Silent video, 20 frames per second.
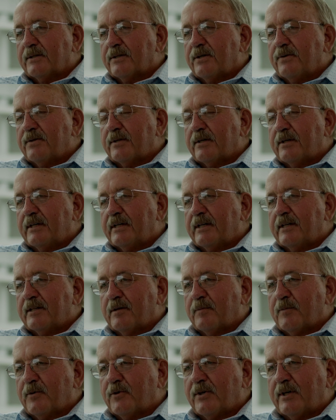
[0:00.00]
2:30
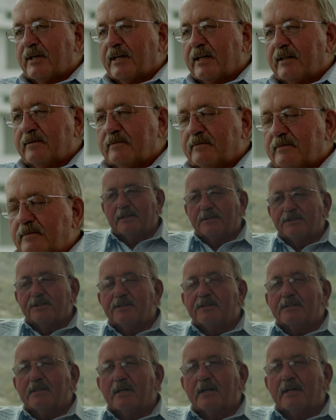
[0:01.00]
in the morning, she
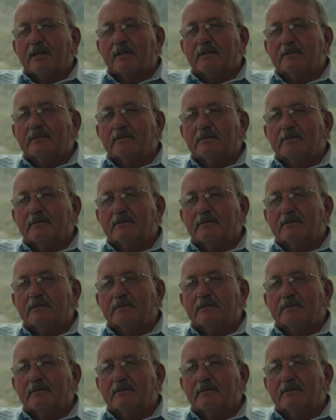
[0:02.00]
started